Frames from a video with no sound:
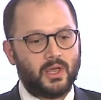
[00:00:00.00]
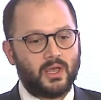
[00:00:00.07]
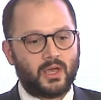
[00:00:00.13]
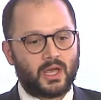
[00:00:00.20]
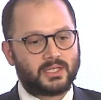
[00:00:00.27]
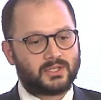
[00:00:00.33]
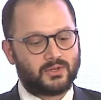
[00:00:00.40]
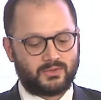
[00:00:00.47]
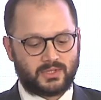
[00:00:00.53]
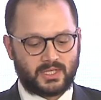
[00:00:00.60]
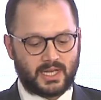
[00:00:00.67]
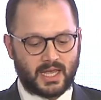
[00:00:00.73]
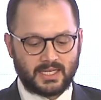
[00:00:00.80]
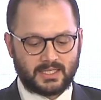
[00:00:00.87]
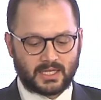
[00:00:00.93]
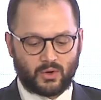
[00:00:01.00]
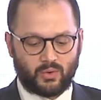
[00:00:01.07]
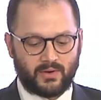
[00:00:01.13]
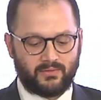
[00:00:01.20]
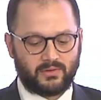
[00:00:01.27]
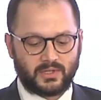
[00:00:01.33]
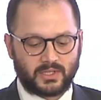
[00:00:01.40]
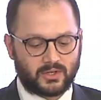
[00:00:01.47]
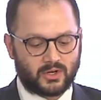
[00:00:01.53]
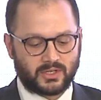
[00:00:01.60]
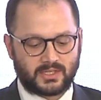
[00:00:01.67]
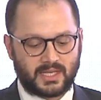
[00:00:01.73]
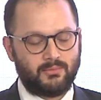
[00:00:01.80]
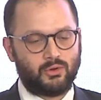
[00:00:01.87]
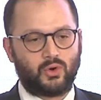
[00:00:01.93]
And so today's equivalent are
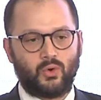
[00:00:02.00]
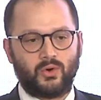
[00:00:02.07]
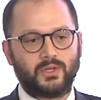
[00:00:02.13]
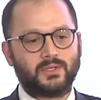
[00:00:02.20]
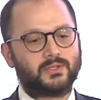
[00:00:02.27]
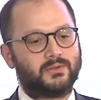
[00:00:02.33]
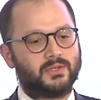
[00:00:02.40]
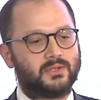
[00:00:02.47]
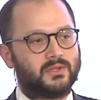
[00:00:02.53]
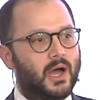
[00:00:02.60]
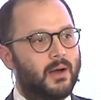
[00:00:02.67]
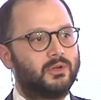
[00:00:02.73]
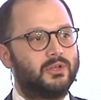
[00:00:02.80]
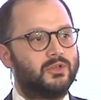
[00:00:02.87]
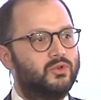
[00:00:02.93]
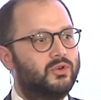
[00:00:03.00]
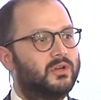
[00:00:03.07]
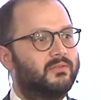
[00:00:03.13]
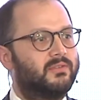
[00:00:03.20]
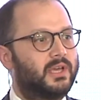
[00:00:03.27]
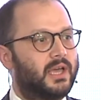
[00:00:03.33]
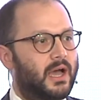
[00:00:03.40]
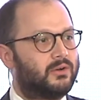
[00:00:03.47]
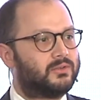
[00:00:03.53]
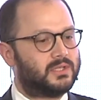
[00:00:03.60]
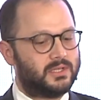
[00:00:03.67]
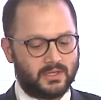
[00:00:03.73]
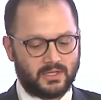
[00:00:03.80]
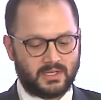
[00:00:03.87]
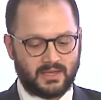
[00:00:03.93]
stablecoins, the dominant unit of account
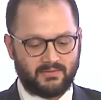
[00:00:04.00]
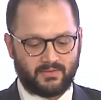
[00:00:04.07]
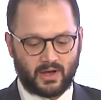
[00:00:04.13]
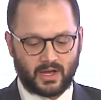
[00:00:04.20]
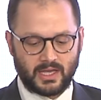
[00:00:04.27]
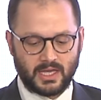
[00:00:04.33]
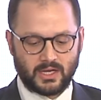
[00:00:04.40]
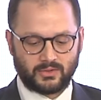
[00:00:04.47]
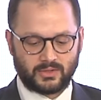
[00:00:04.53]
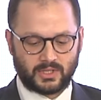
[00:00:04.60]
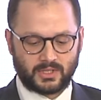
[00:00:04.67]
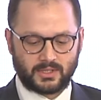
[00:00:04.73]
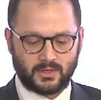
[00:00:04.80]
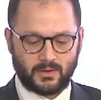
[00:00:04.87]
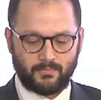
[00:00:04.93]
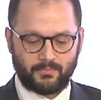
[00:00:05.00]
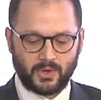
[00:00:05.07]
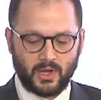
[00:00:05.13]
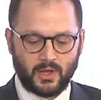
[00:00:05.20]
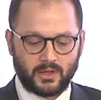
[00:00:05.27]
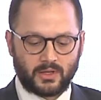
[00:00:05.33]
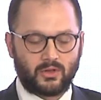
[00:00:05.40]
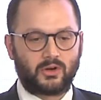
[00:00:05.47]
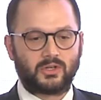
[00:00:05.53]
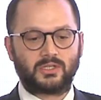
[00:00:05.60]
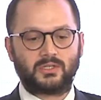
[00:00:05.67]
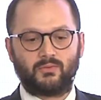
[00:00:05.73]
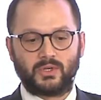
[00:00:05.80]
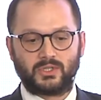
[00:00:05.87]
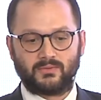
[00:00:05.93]
in the DeFi ecosystem, the
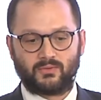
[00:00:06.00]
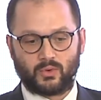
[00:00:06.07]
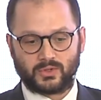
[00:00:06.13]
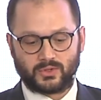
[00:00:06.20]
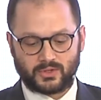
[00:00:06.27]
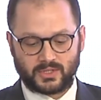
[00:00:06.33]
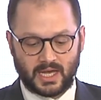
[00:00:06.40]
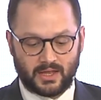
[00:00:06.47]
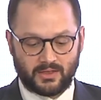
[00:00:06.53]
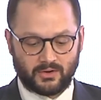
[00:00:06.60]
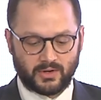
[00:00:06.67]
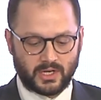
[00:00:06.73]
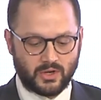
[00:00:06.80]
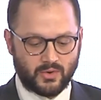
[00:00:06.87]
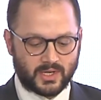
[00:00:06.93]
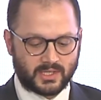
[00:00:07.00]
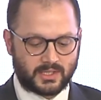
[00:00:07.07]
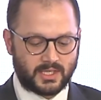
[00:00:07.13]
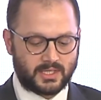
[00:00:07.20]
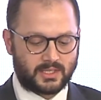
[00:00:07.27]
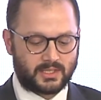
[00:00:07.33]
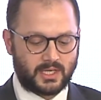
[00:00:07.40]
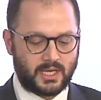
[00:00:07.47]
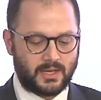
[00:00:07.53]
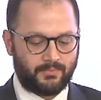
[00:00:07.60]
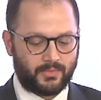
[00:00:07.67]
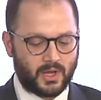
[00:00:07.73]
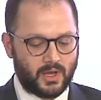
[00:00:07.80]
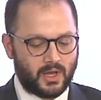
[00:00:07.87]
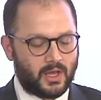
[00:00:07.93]
largest of which, of course, are Tether and
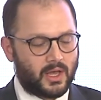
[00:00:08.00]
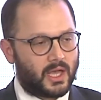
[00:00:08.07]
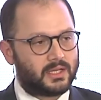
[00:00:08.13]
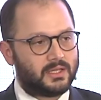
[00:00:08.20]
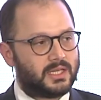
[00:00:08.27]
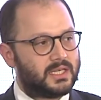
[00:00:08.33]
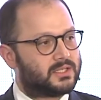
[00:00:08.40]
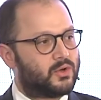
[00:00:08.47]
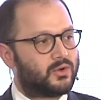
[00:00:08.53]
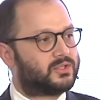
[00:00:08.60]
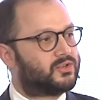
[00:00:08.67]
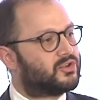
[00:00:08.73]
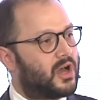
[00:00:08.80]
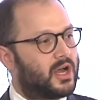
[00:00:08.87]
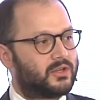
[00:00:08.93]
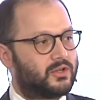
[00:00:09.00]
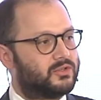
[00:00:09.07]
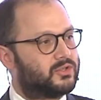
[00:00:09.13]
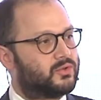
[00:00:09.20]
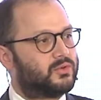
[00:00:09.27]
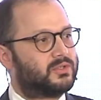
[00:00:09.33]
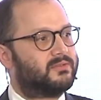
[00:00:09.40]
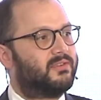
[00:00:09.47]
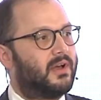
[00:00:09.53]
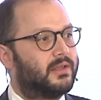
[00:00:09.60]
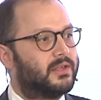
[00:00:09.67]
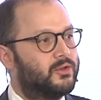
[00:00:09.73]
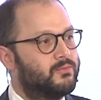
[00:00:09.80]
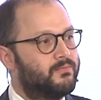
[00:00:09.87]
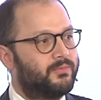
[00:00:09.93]
USDC. And these tokens are not good stores of
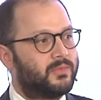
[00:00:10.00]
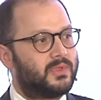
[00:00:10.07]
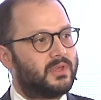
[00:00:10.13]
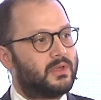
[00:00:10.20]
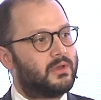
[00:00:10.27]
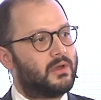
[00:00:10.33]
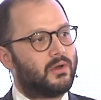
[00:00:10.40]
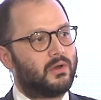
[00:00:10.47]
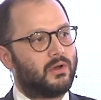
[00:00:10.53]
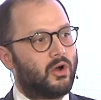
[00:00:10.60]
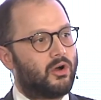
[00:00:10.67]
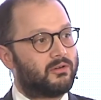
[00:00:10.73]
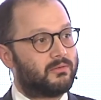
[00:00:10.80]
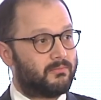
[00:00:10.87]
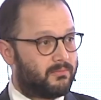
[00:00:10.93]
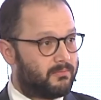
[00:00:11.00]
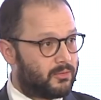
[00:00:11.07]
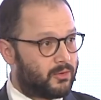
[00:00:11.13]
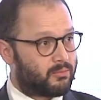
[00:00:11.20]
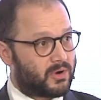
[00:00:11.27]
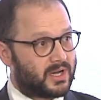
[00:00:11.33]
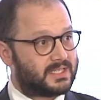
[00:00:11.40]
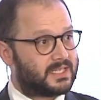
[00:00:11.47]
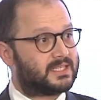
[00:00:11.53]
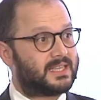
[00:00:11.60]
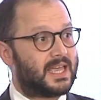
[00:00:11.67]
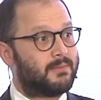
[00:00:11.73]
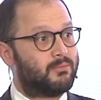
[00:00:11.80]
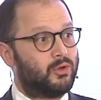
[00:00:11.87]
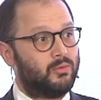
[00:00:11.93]
value. Their price is
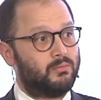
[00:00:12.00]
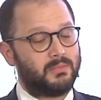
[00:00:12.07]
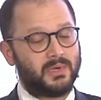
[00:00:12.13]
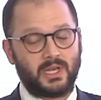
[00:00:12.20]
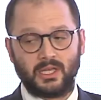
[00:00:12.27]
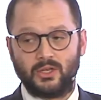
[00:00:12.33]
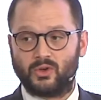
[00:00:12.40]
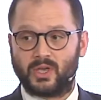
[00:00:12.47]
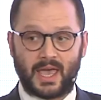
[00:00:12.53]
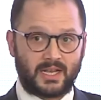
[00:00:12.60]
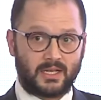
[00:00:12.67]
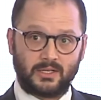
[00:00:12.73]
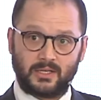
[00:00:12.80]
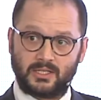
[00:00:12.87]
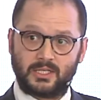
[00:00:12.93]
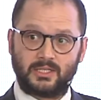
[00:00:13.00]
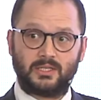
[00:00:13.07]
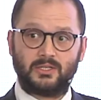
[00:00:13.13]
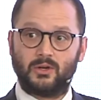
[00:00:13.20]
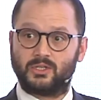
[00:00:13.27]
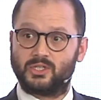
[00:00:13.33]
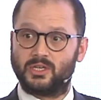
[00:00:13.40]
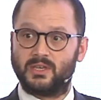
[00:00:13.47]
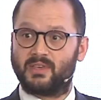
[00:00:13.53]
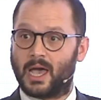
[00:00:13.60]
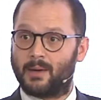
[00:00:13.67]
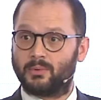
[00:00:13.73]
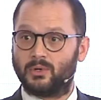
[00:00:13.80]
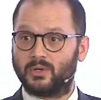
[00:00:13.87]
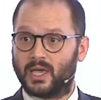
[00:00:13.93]
stable, meaning you can't achieve
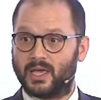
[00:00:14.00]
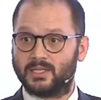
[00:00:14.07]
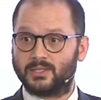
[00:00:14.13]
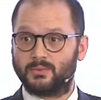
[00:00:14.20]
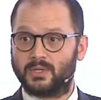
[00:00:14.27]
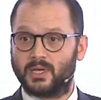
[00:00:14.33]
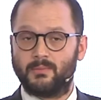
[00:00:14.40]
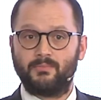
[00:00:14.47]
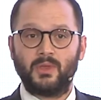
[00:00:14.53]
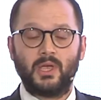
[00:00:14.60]
capital gains with them.